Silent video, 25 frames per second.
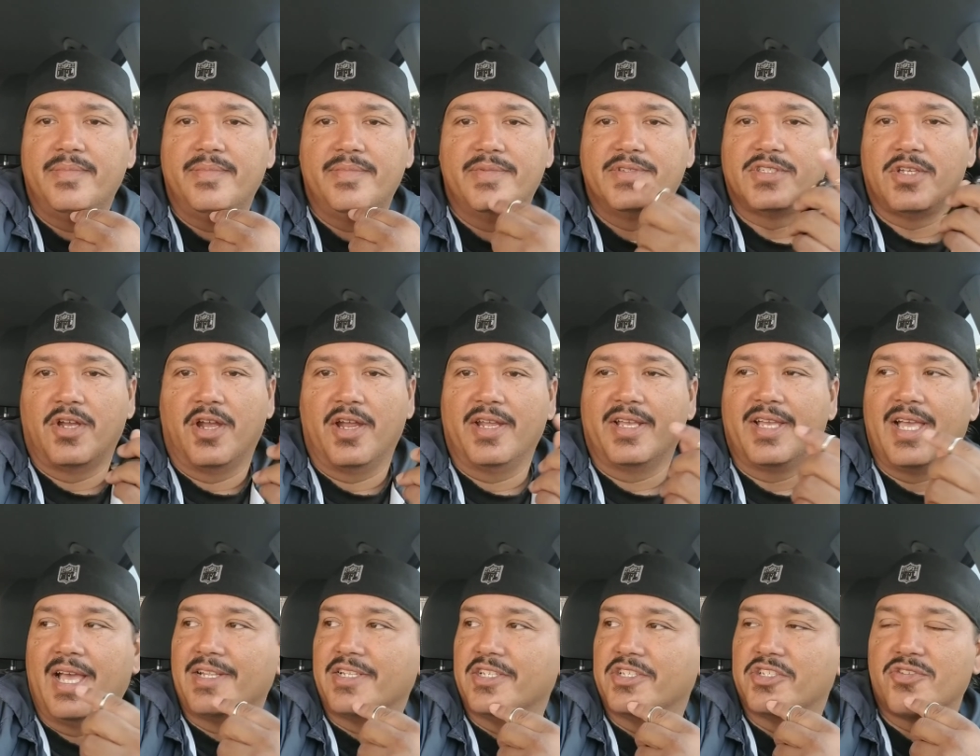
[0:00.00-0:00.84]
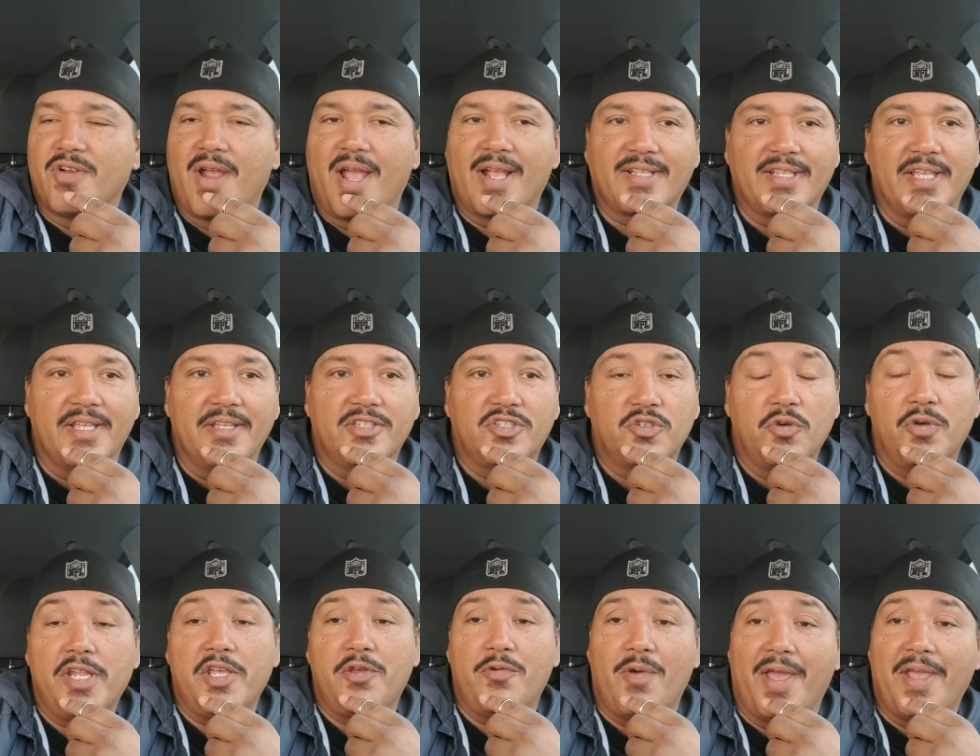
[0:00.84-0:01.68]
Sorry, got distracted.
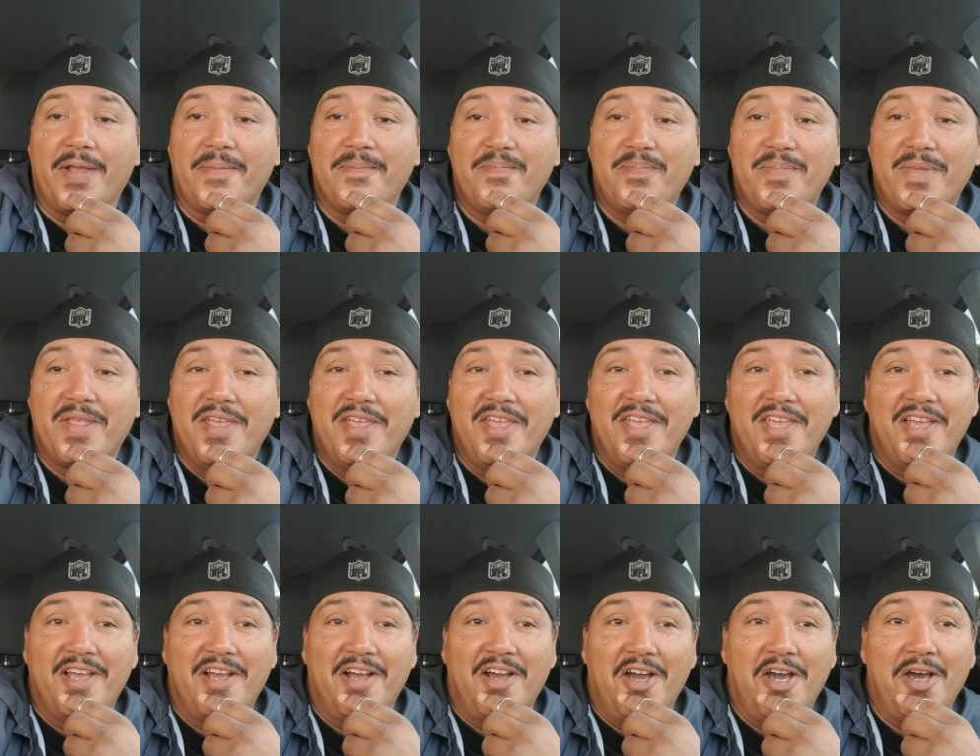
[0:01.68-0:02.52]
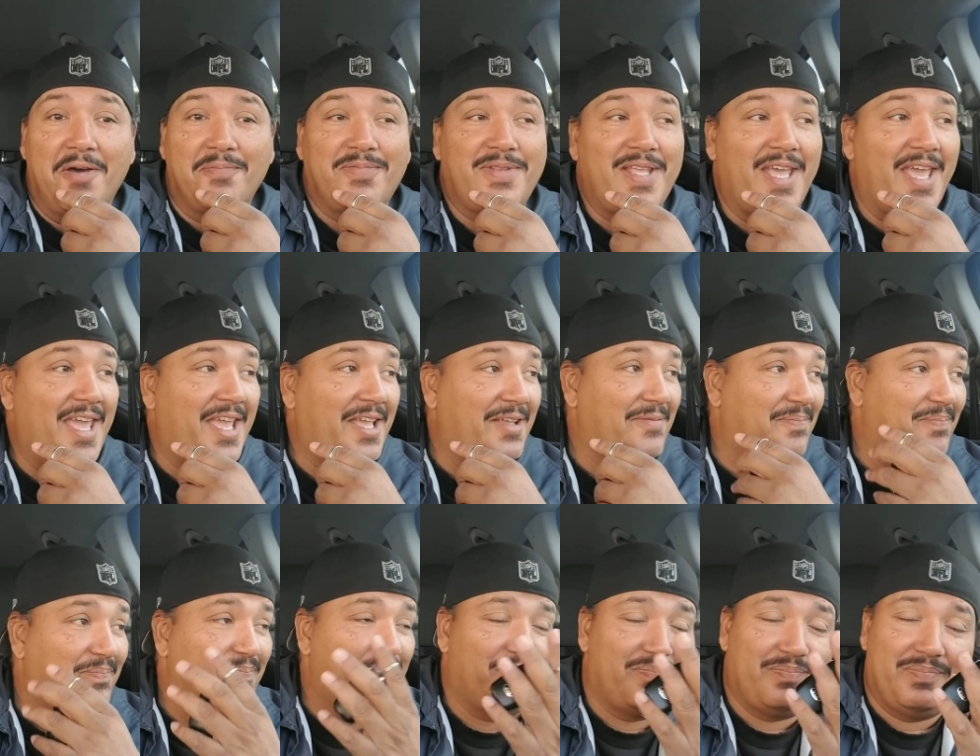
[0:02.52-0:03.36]
So anyway, update.
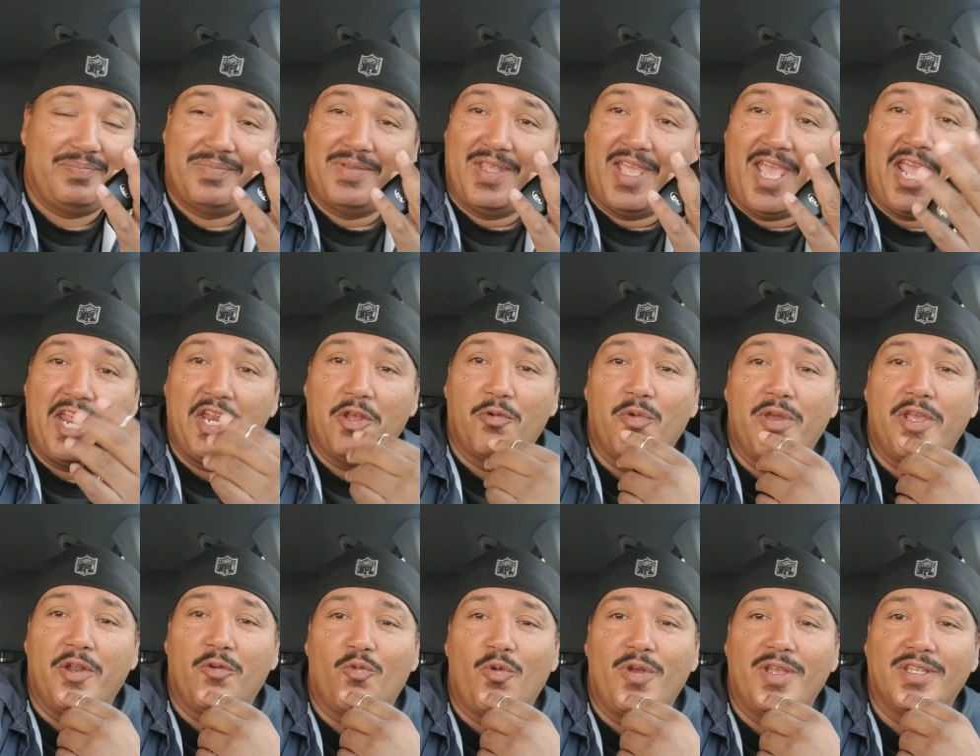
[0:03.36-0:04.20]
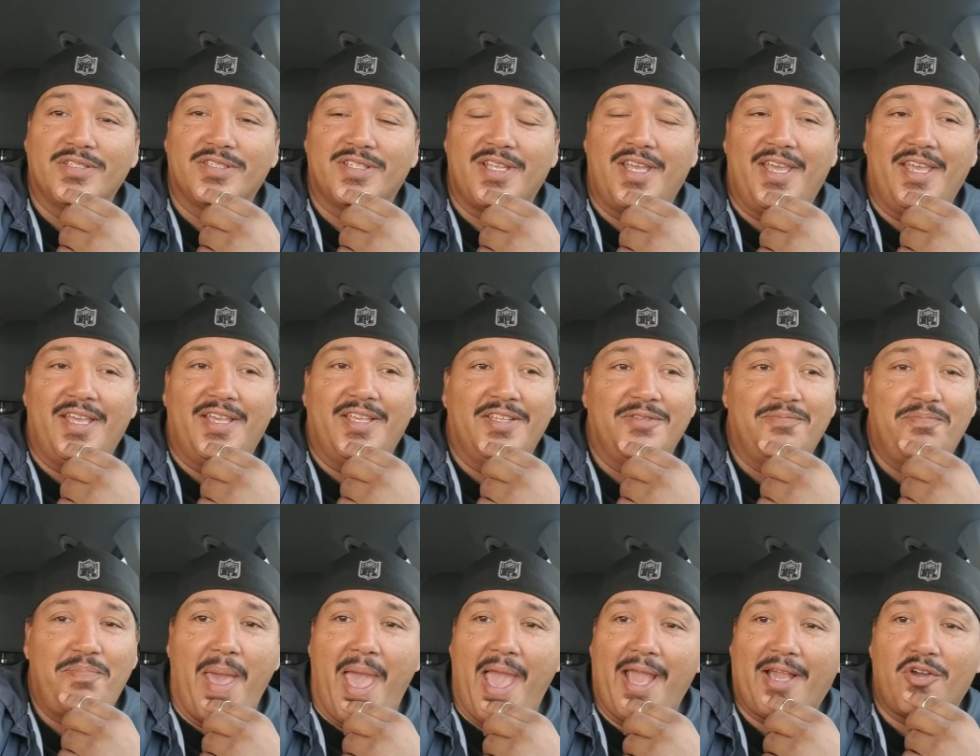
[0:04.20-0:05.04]
Hated Win Wednesday.
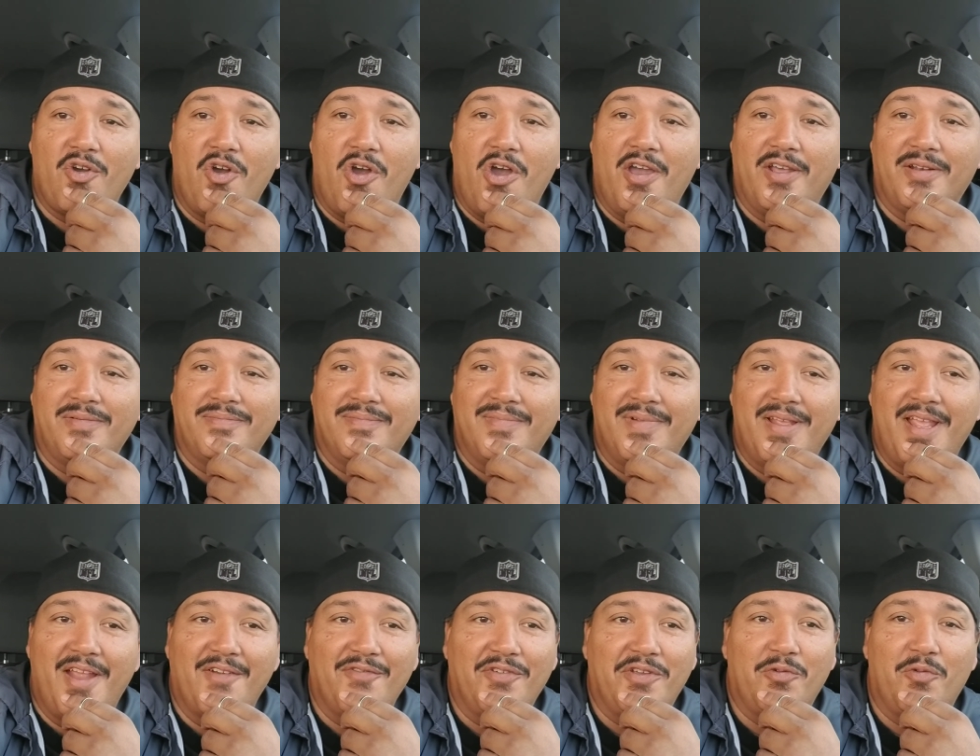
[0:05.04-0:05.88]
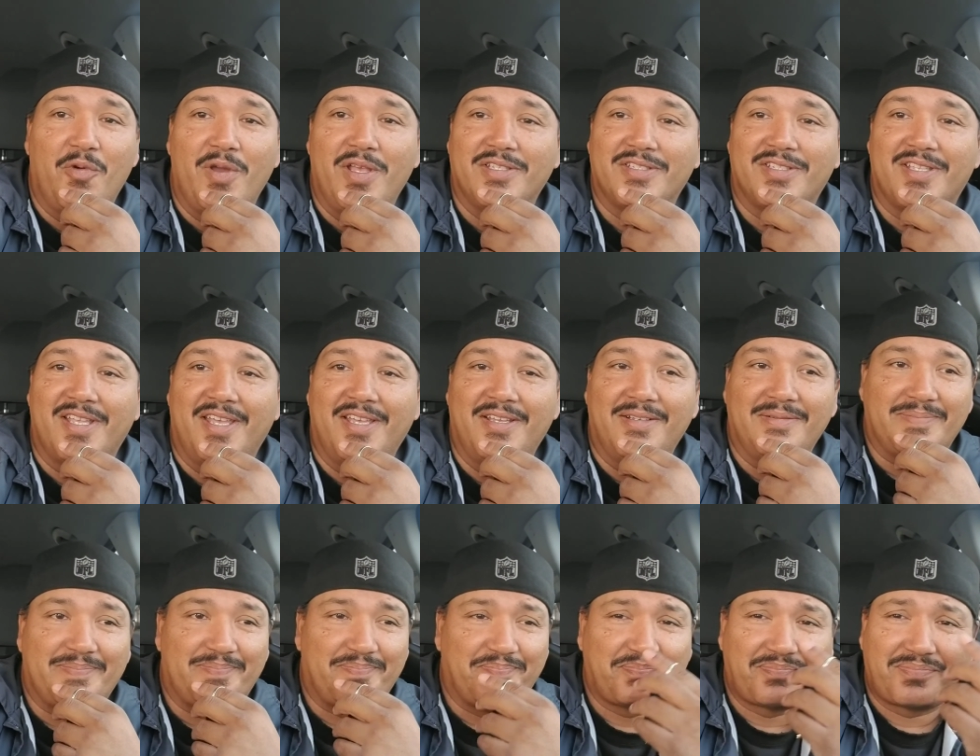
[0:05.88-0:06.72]
Back on every Wednesday.
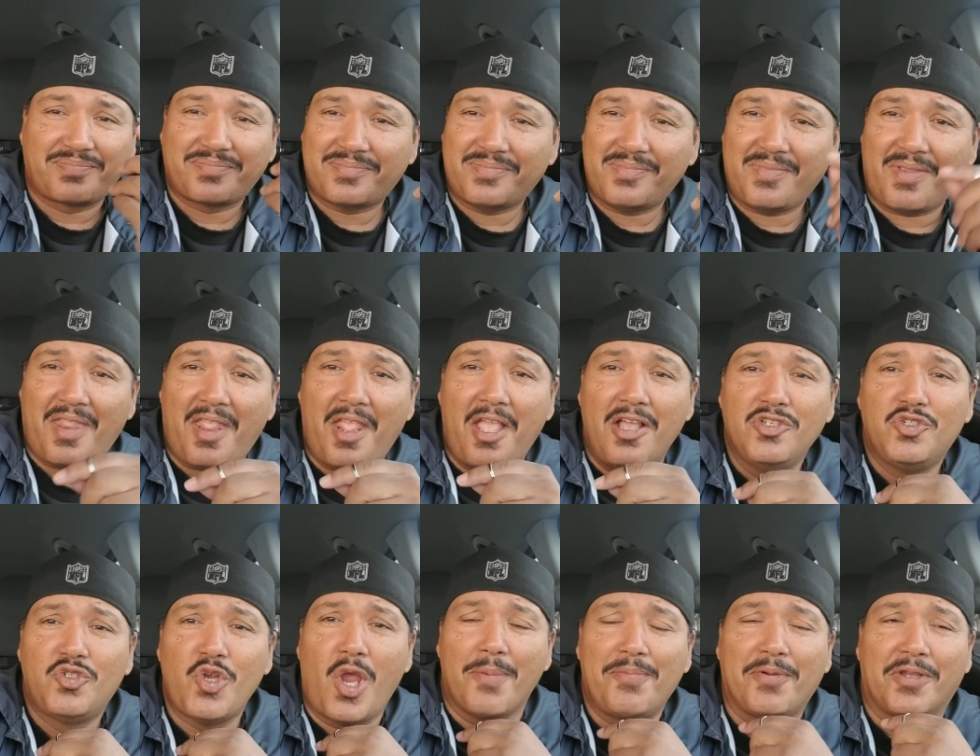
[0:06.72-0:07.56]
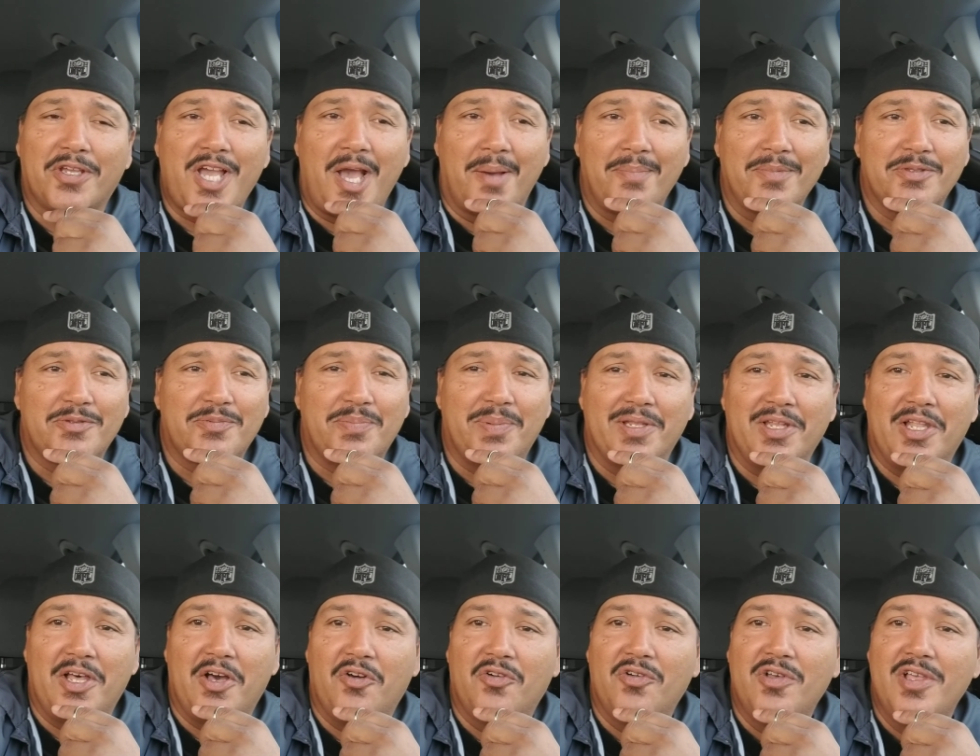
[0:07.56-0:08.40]
Drop your comments
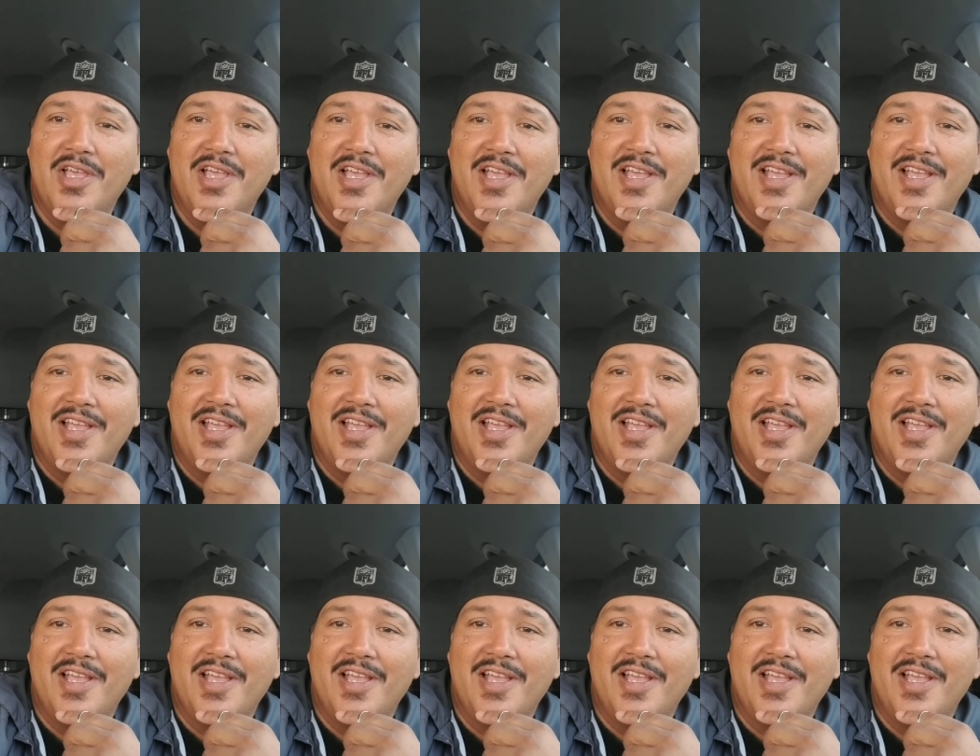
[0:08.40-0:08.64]
below.